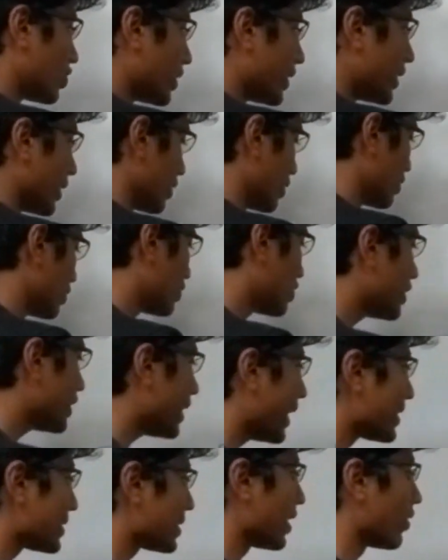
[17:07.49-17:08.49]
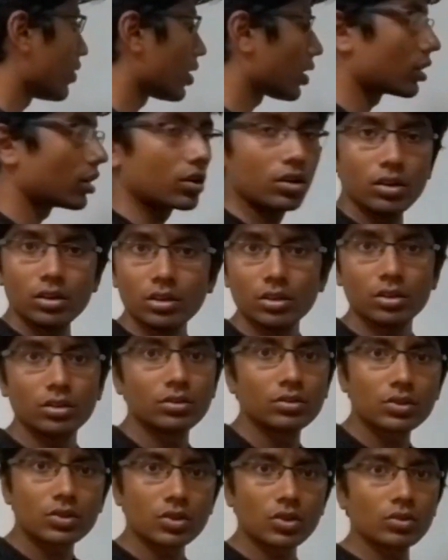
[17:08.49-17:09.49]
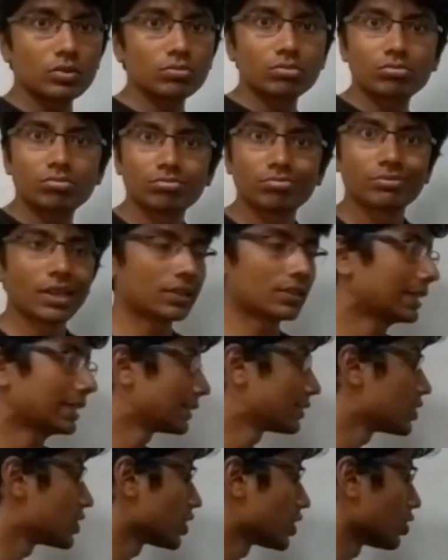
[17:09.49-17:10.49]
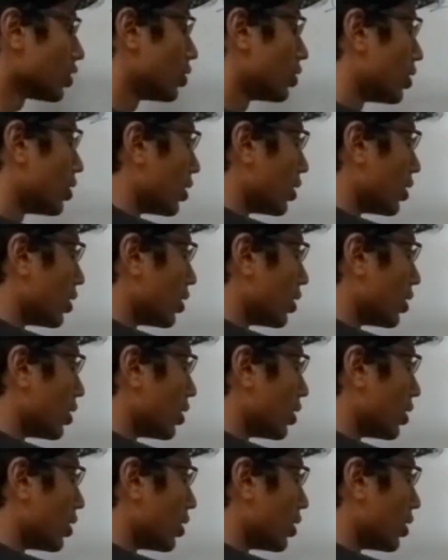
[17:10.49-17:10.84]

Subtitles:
3. 3 has never occurred earlier. So nothing. 0.